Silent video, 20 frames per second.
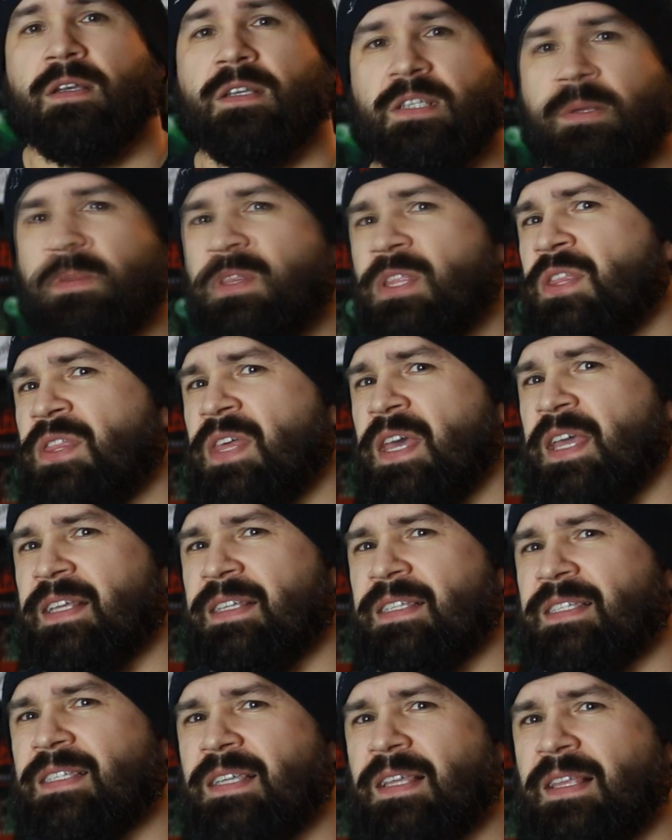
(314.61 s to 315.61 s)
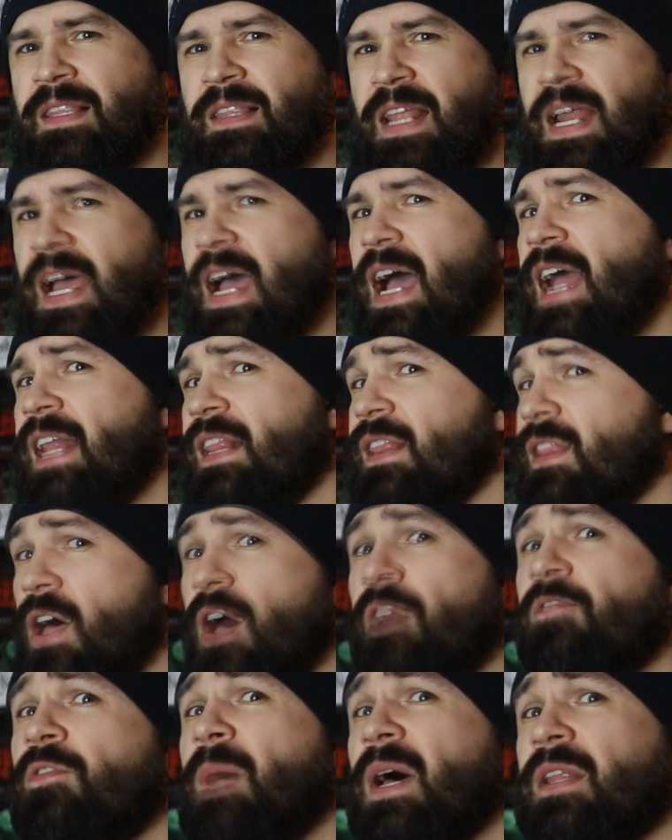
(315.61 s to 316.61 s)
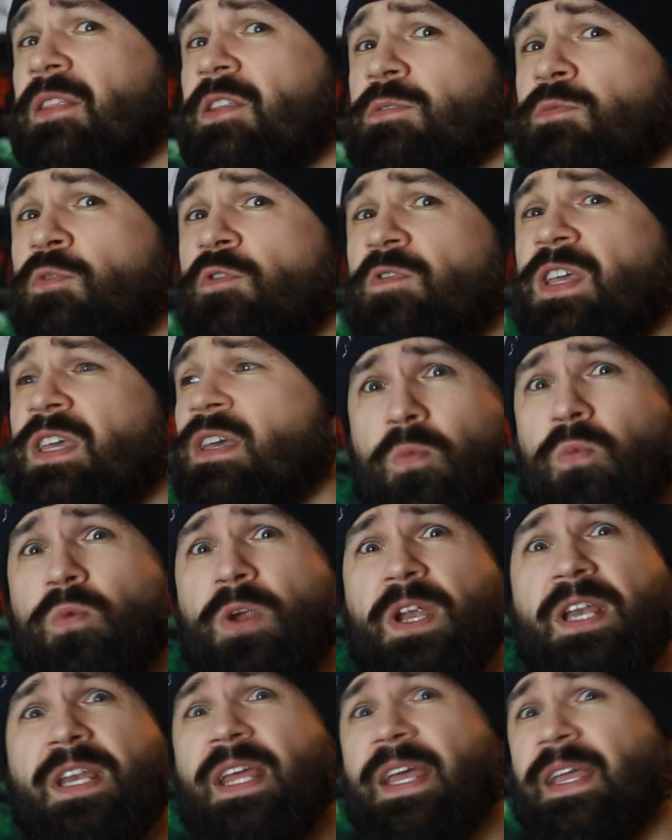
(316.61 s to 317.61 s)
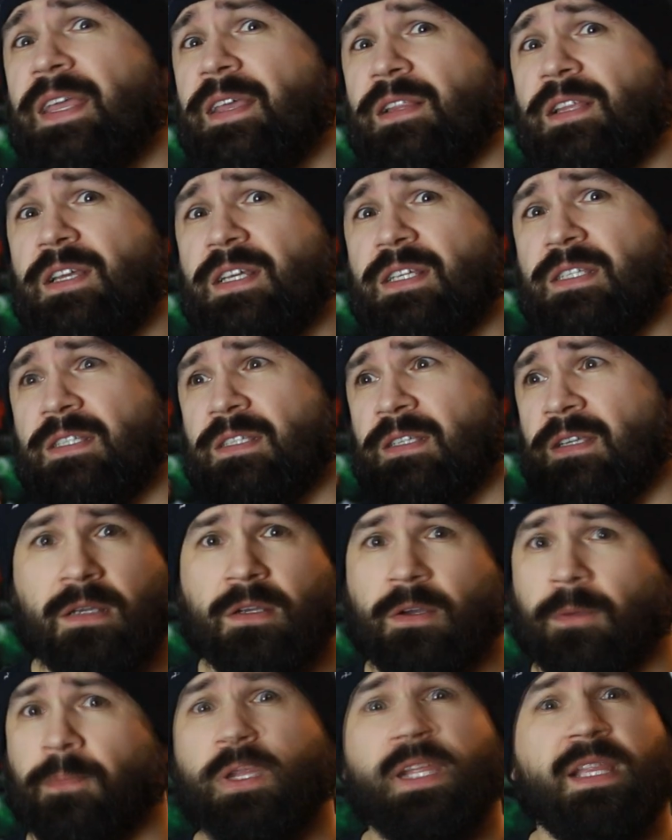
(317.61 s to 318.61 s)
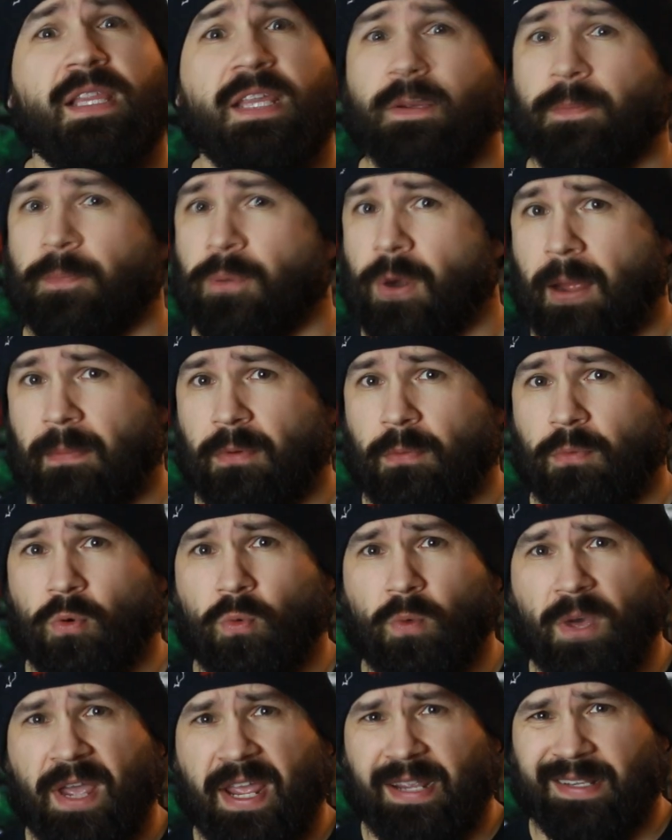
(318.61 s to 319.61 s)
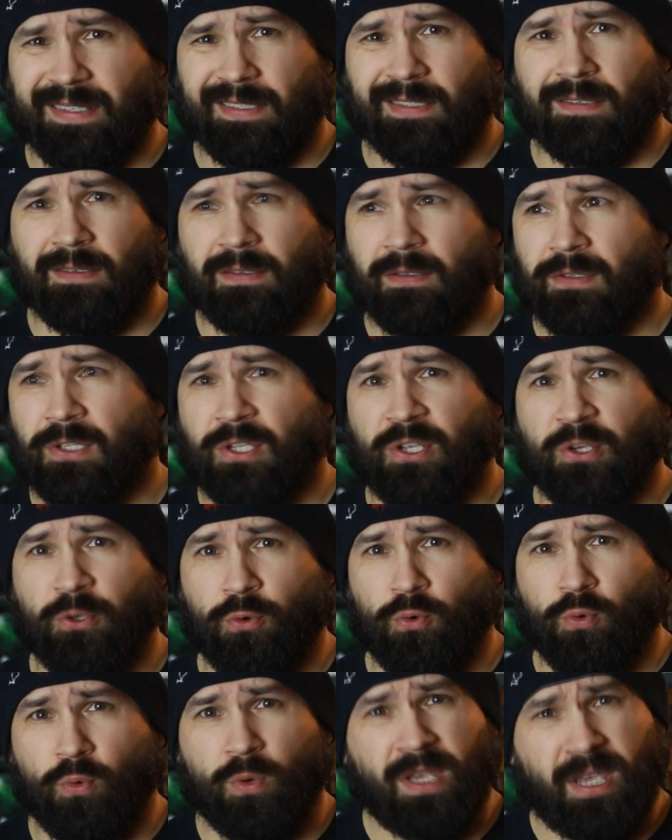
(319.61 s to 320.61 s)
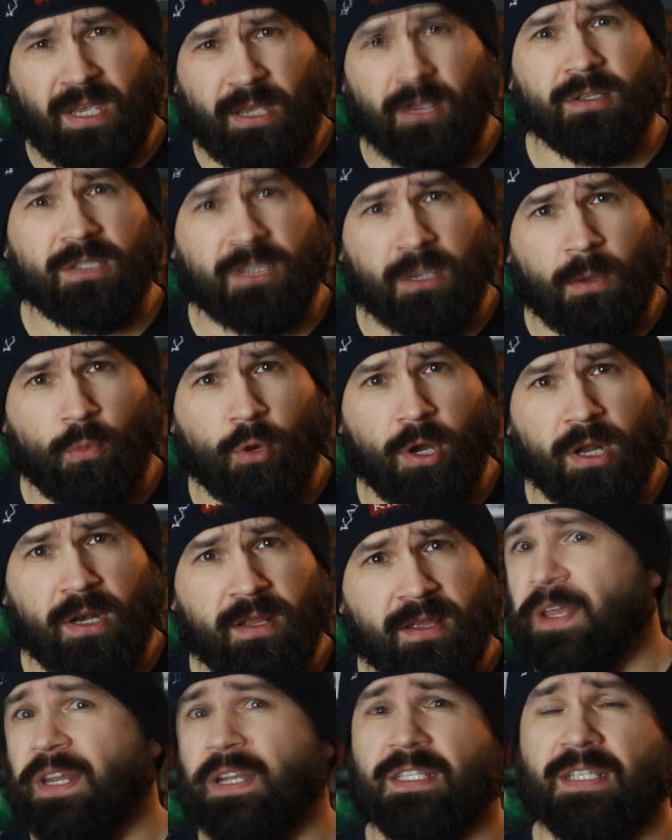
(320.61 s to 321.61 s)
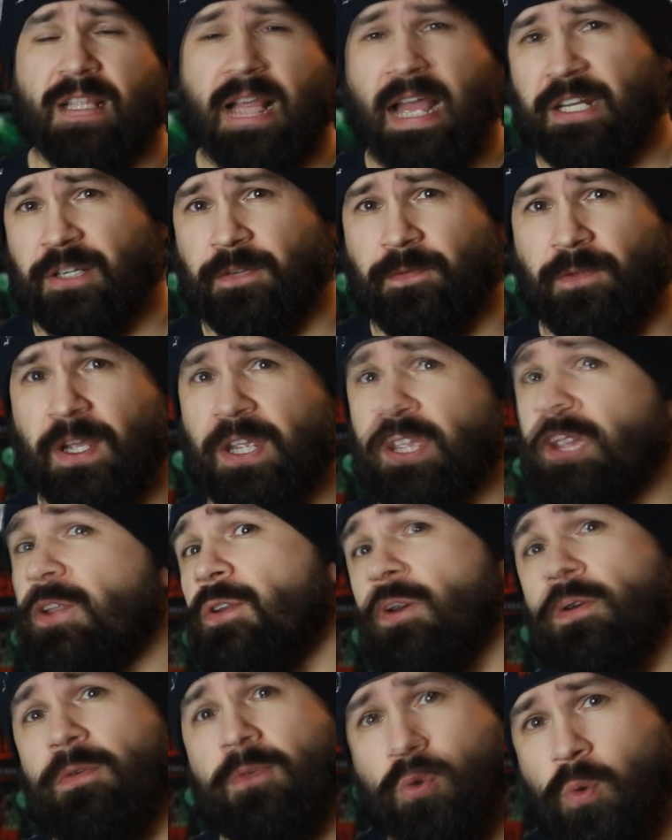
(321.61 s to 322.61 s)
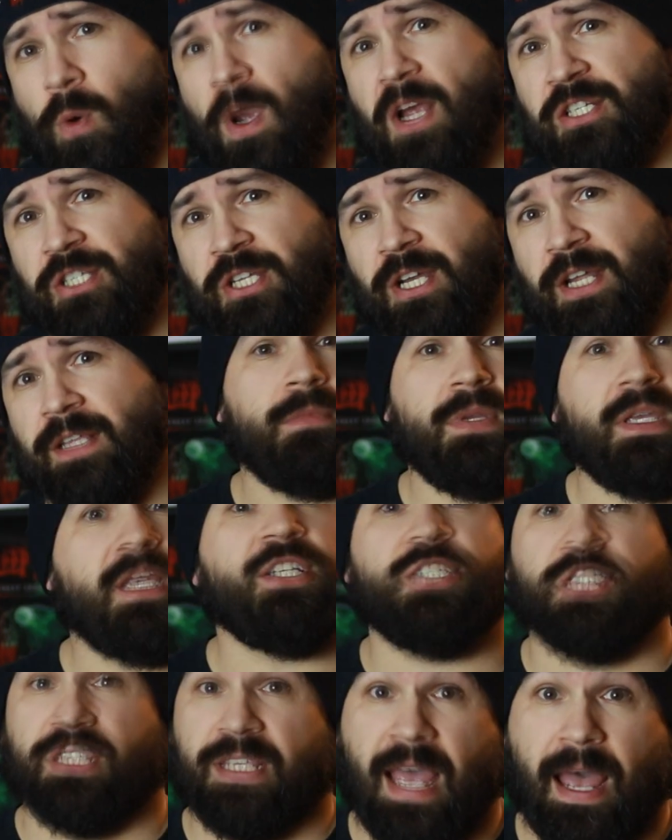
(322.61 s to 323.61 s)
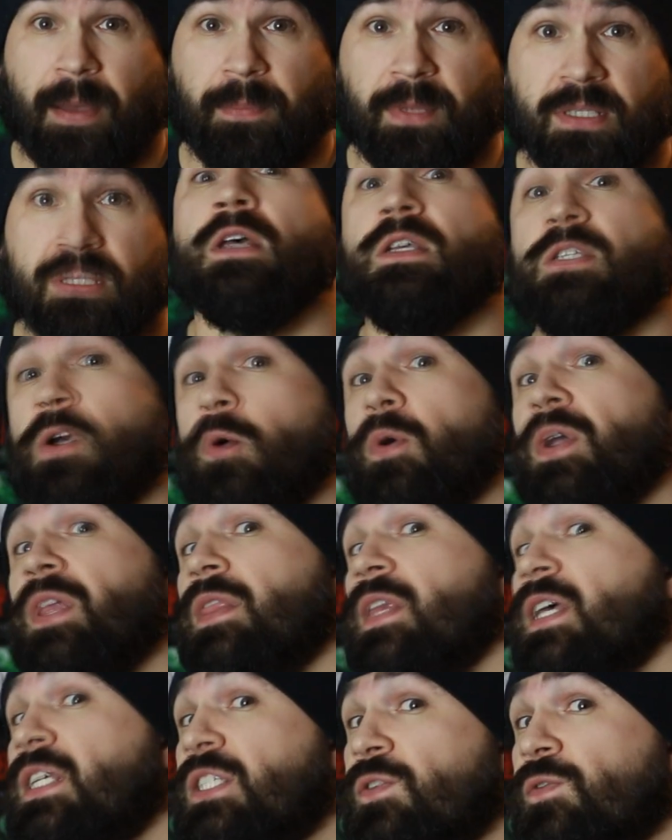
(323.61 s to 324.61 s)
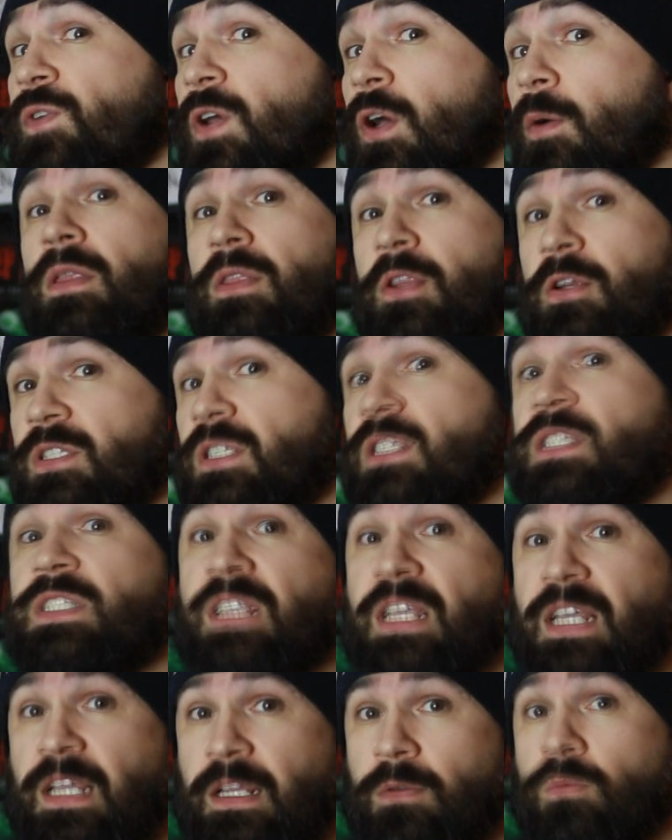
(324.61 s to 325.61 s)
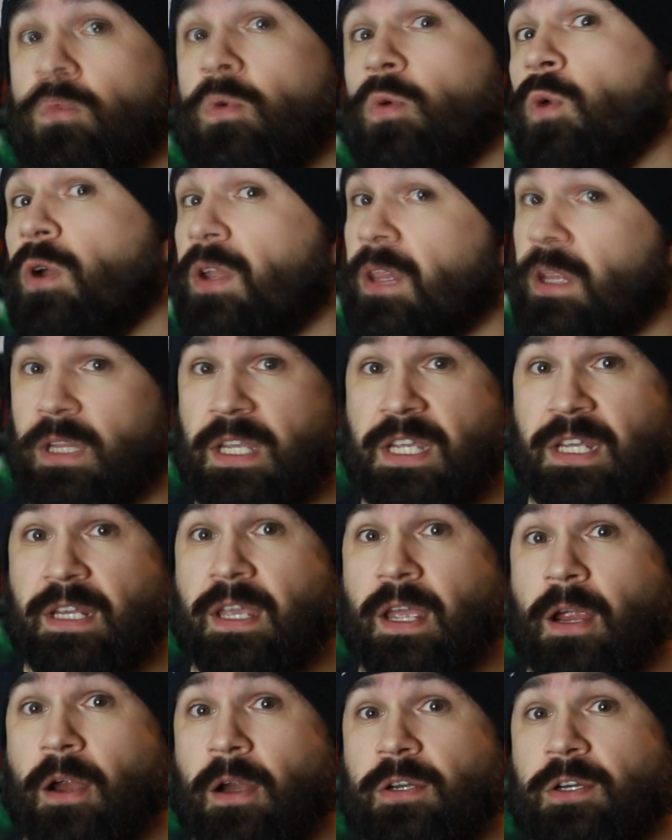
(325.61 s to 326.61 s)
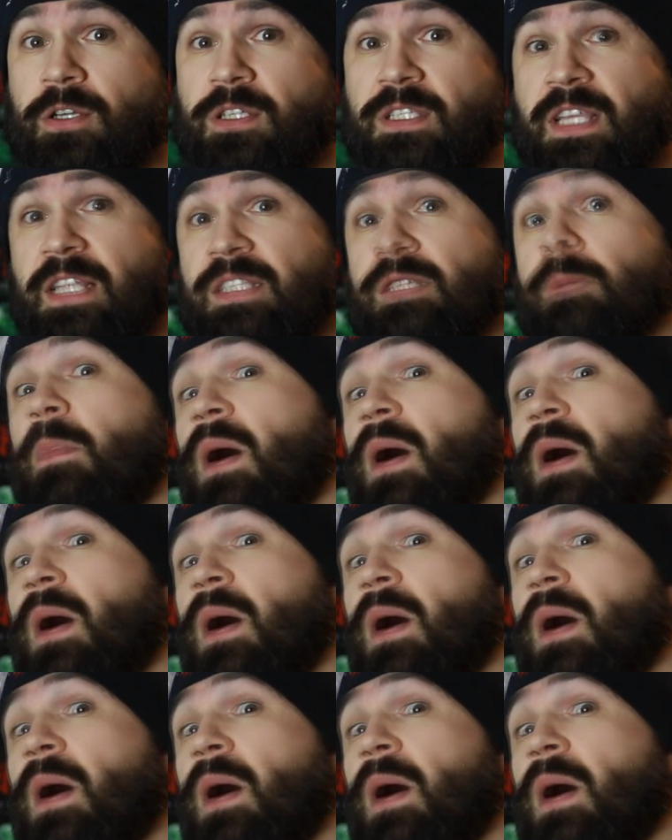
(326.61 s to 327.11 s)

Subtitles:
Some of the things that I love about this movie, ridiculous, completely improbable ways to kill someone. In a slasher flick, you don't question it. It just happens. So in this film, there's a scene where one of the lead characters gets